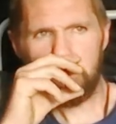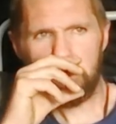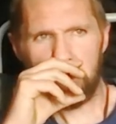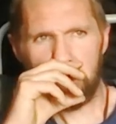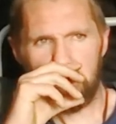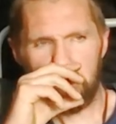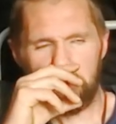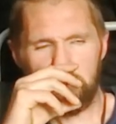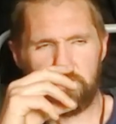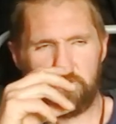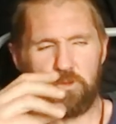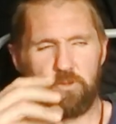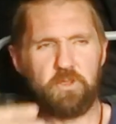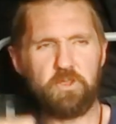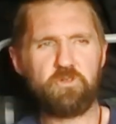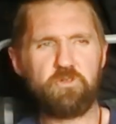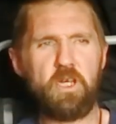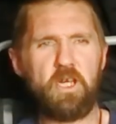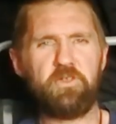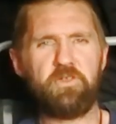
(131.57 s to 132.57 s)
And so we
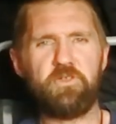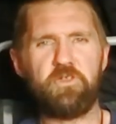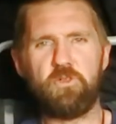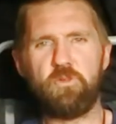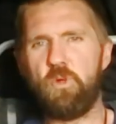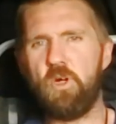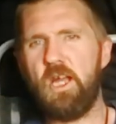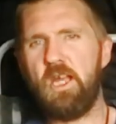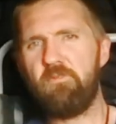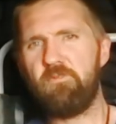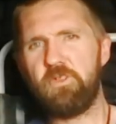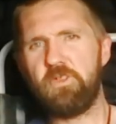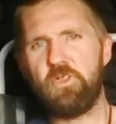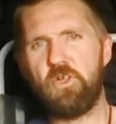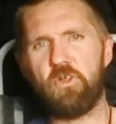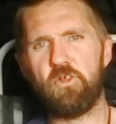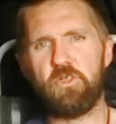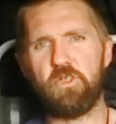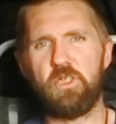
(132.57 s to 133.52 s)
try to do what every dog